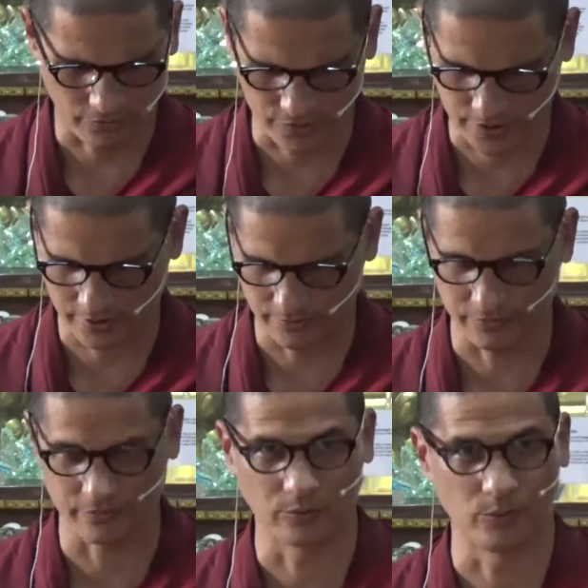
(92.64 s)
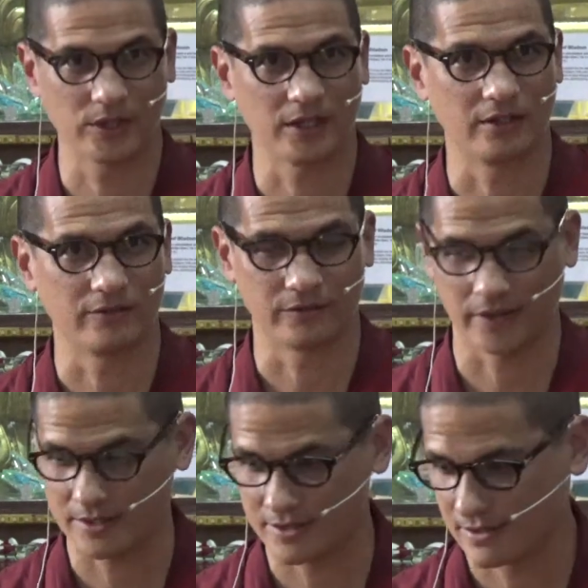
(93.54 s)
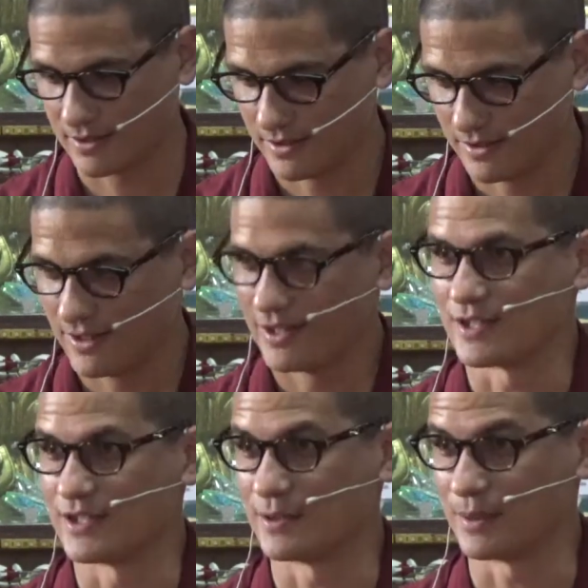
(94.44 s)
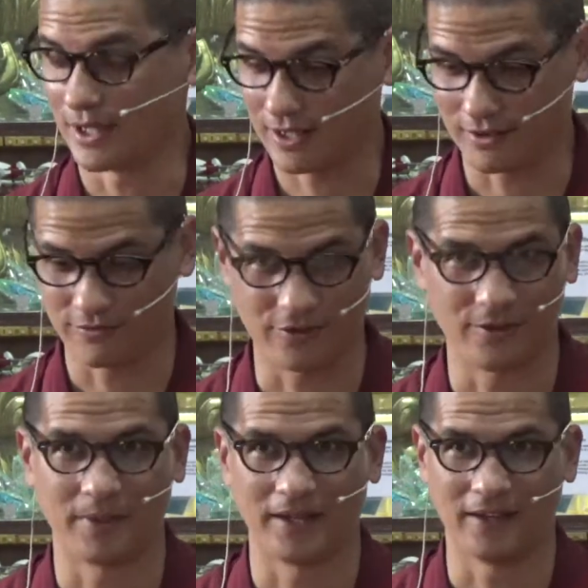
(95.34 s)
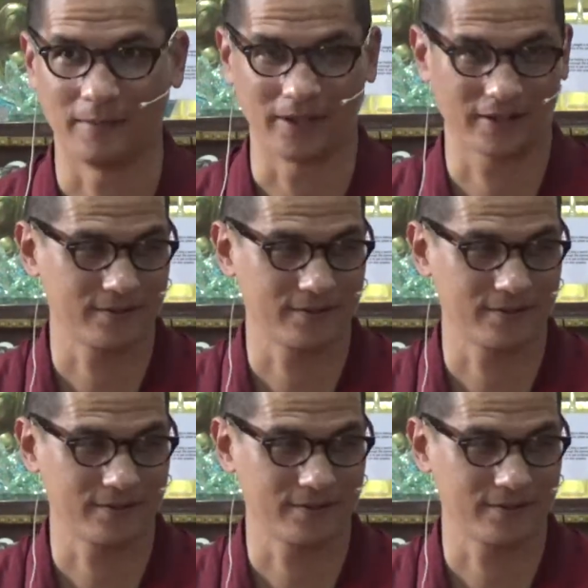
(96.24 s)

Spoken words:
first kind of weekend of events since the beginning of the pandemic.